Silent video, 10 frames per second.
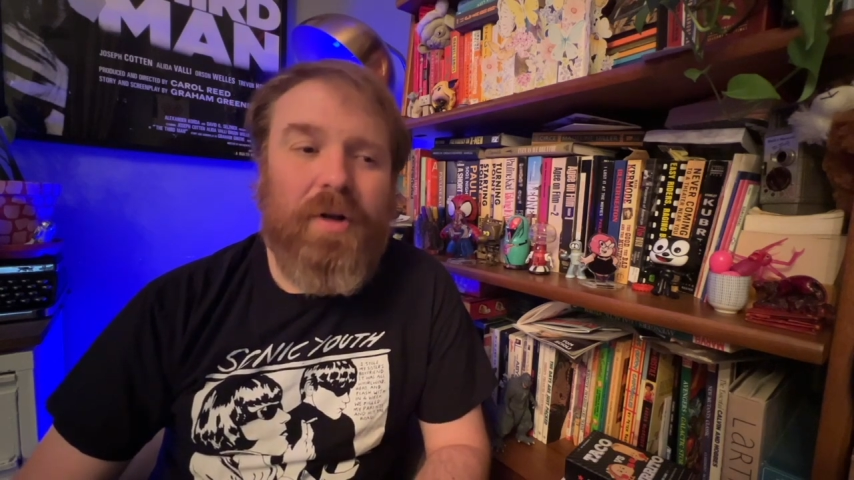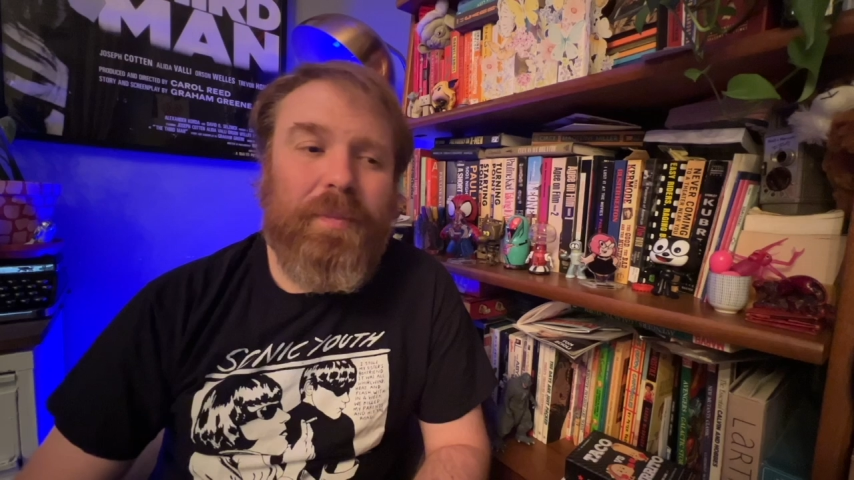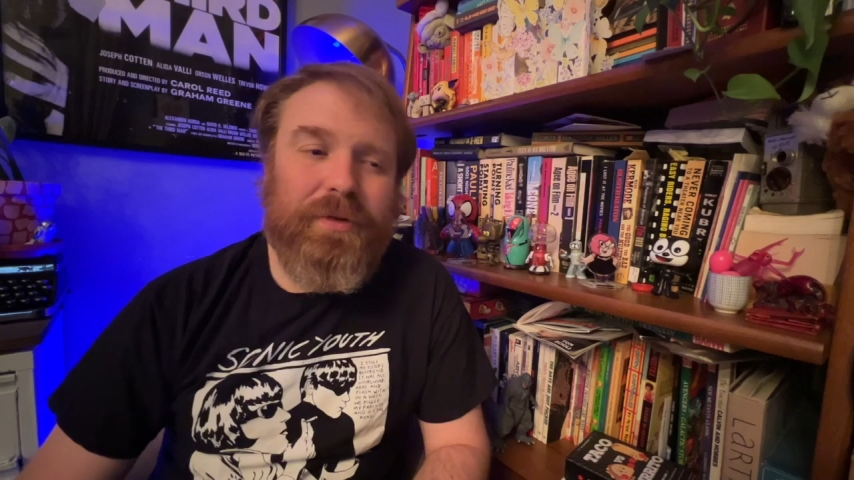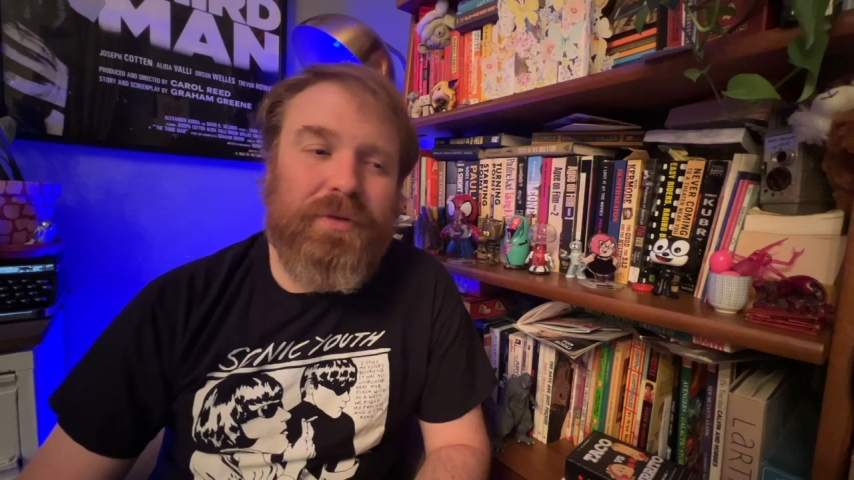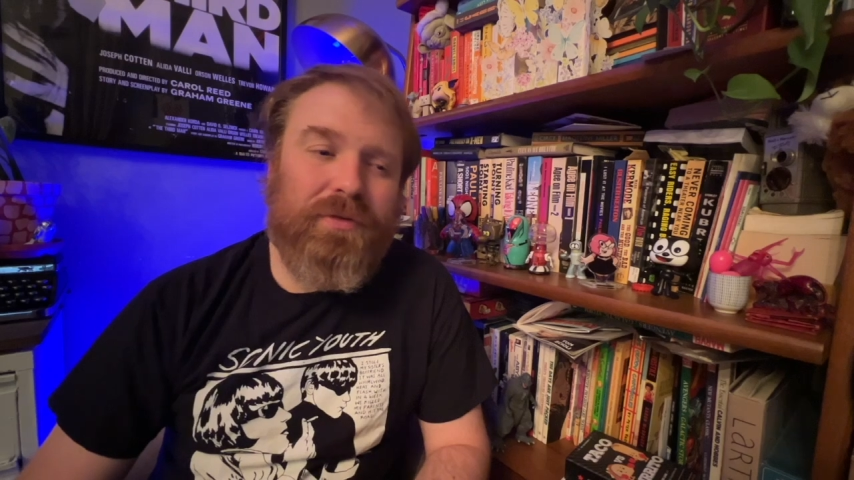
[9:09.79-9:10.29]

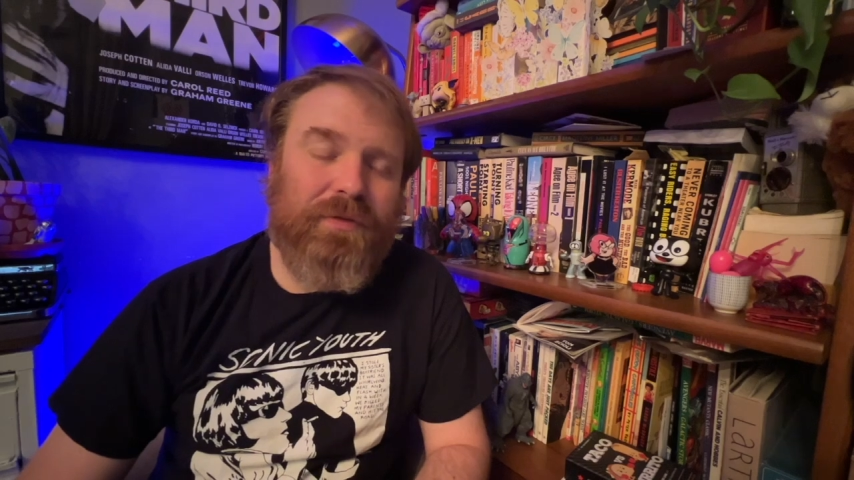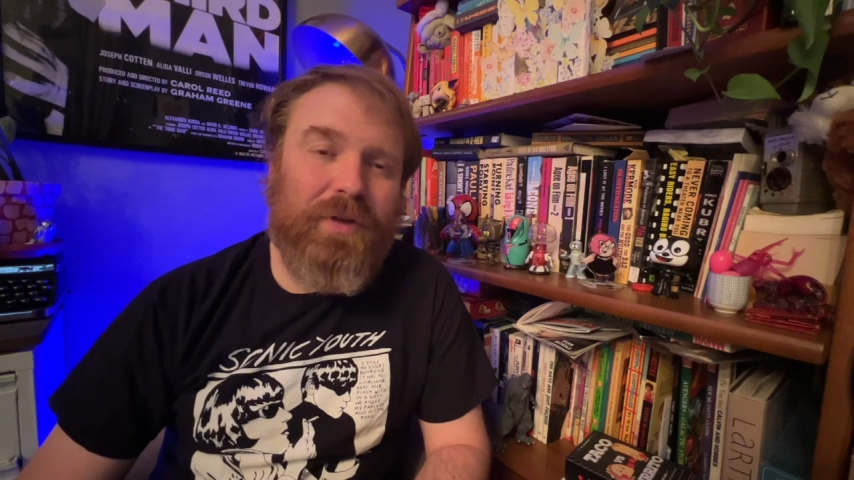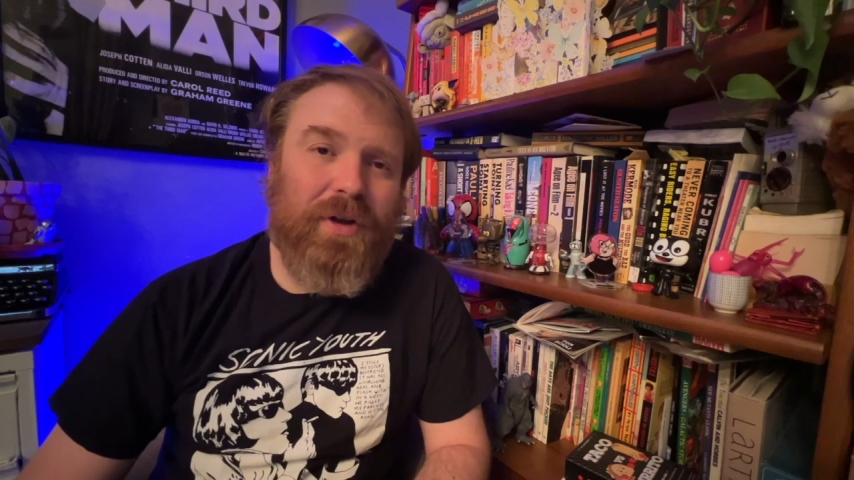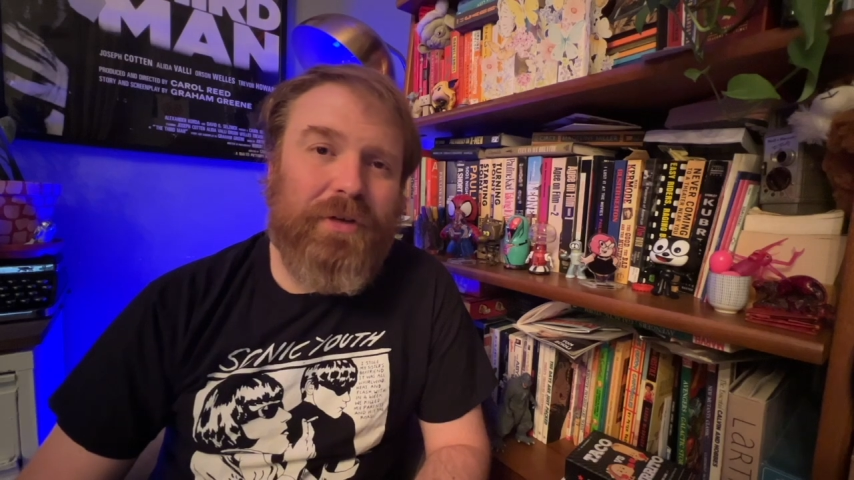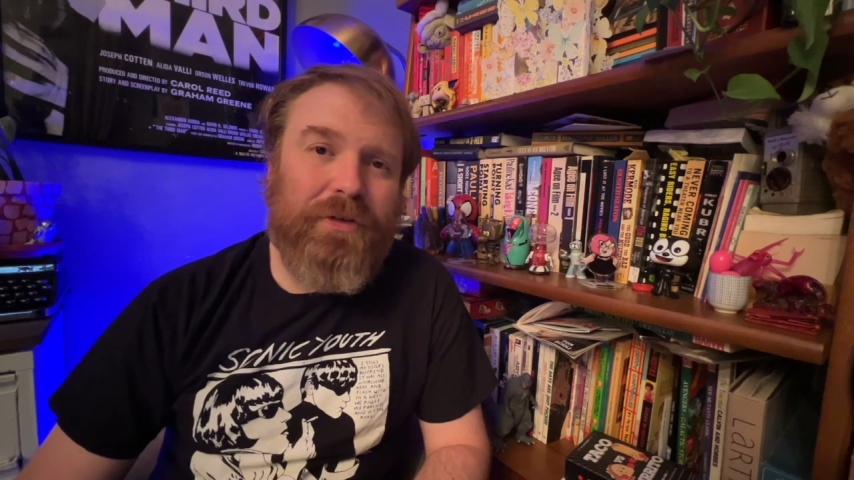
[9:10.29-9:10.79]
but those
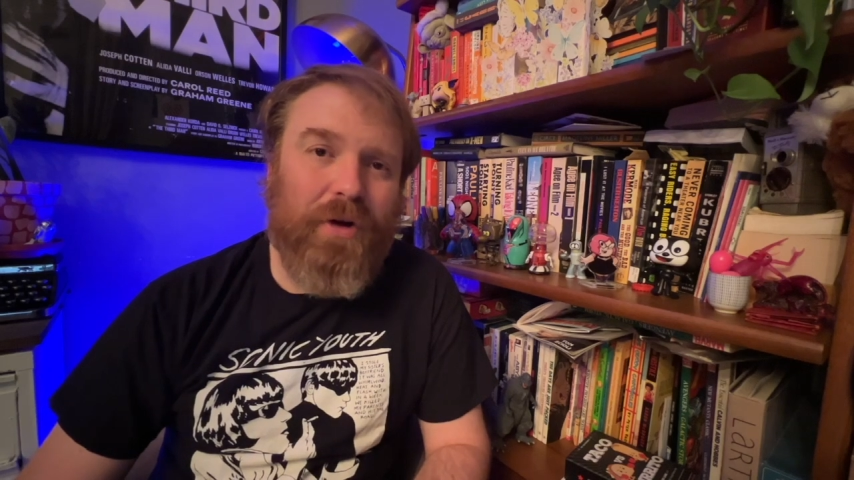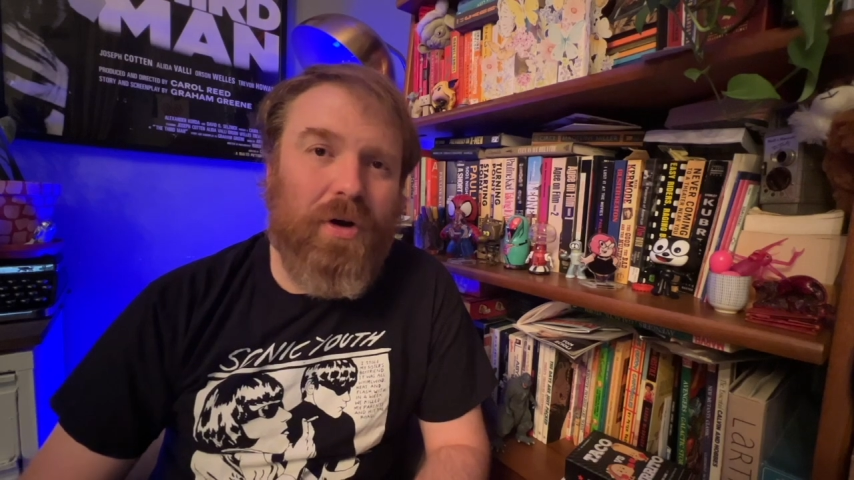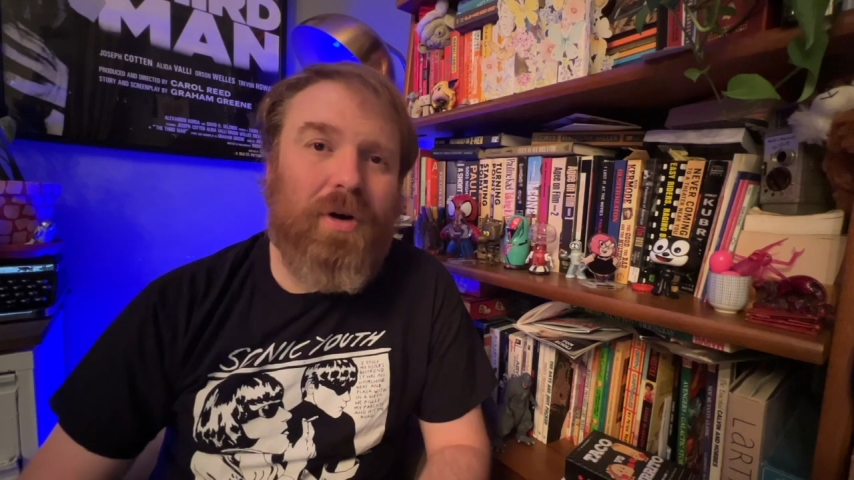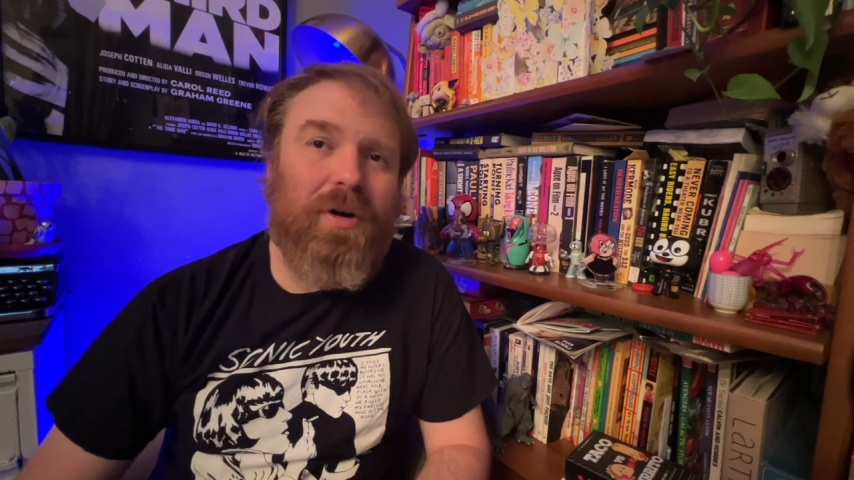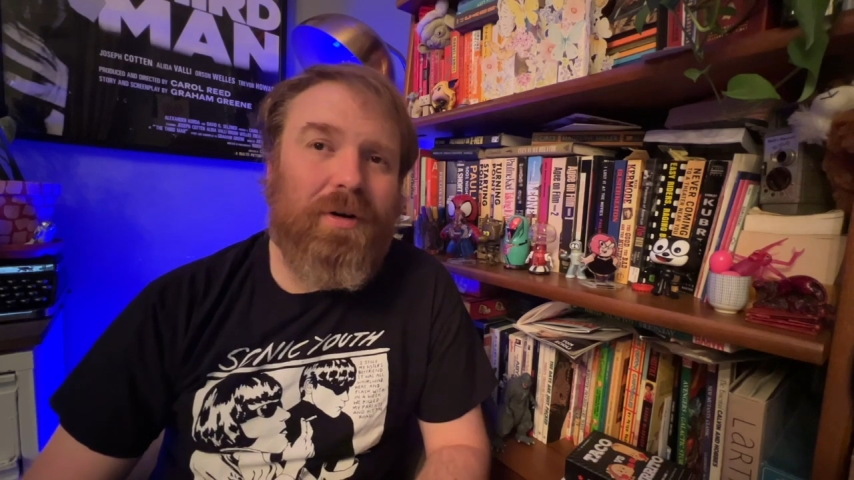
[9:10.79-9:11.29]
flaws
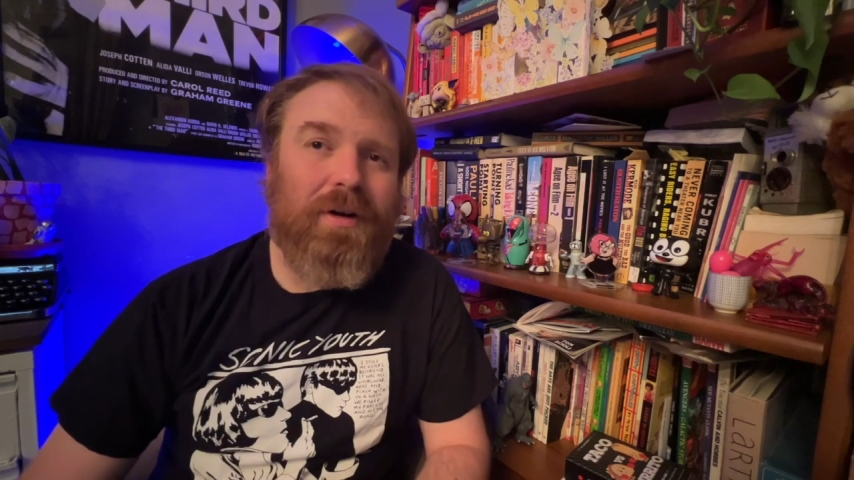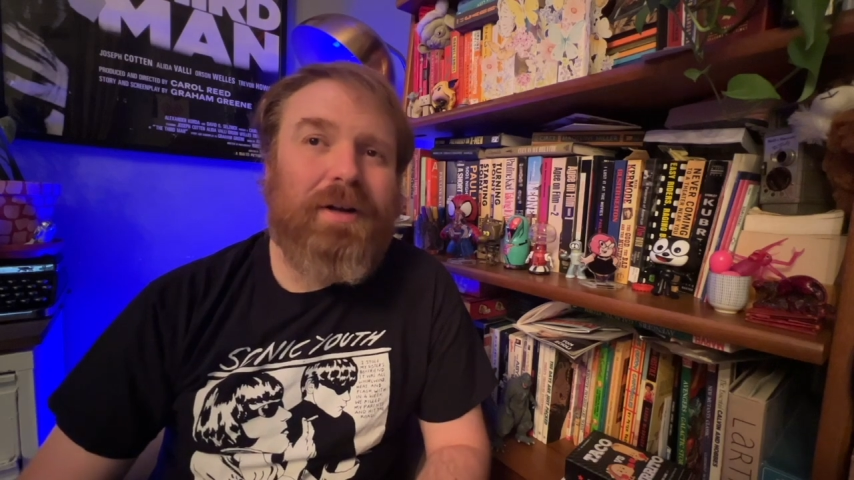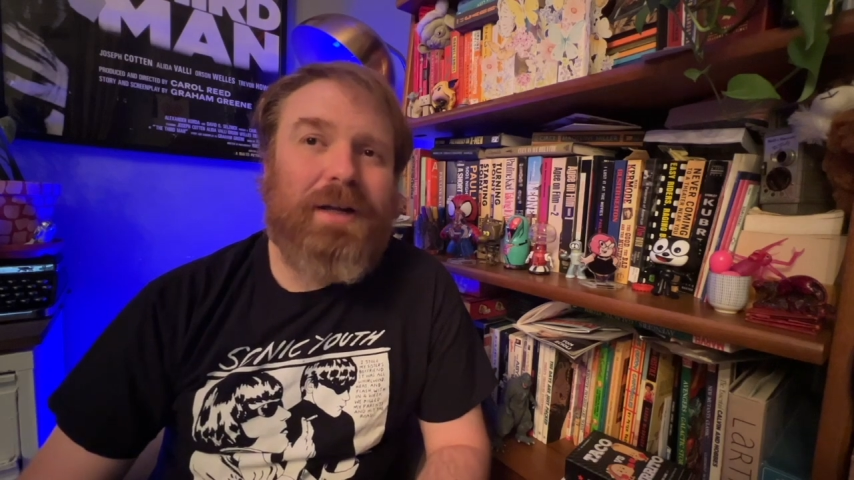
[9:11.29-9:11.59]
are